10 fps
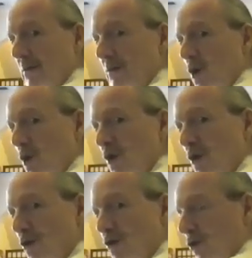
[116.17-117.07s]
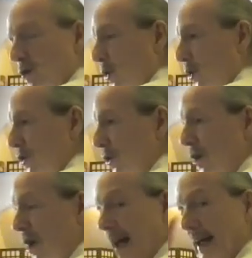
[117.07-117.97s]
Turn your
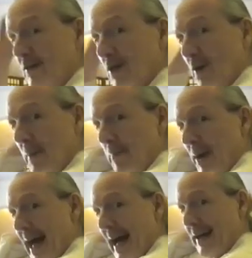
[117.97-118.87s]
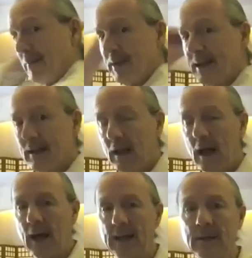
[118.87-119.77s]
shoulder. And so the back
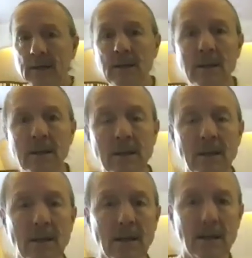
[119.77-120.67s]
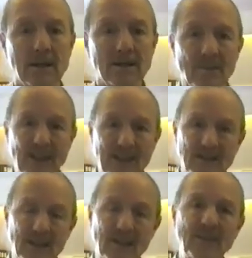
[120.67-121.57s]
midline is the
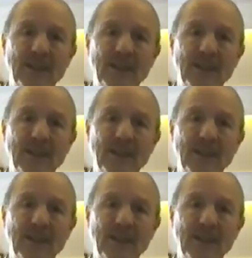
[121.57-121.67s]
vessel of